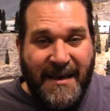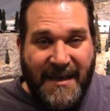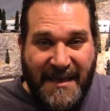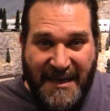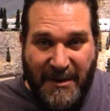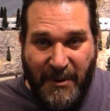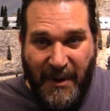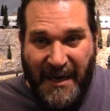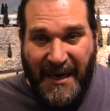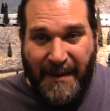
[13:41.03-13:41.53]

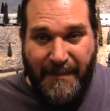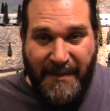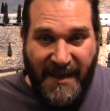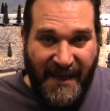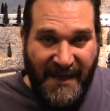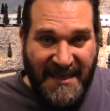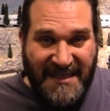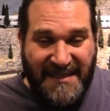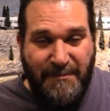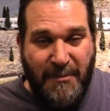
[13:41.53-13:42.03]
you end up
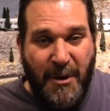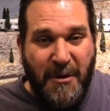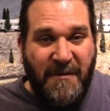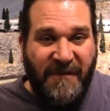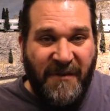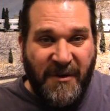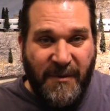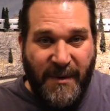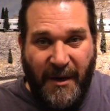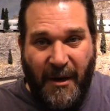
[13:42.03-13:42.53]
getting smoke
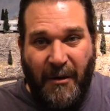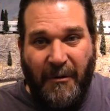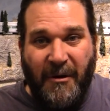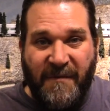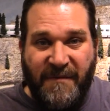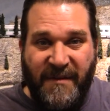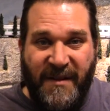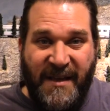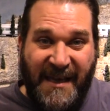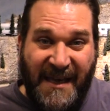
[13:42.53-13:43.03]
fluid all
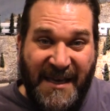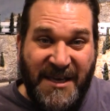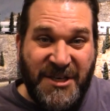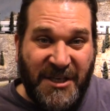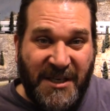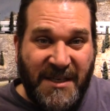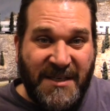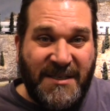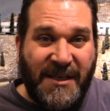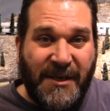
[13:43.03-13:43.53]
over the
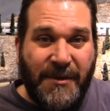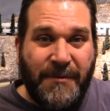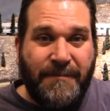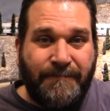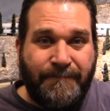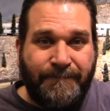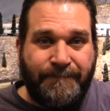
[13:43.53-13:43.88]
engine too.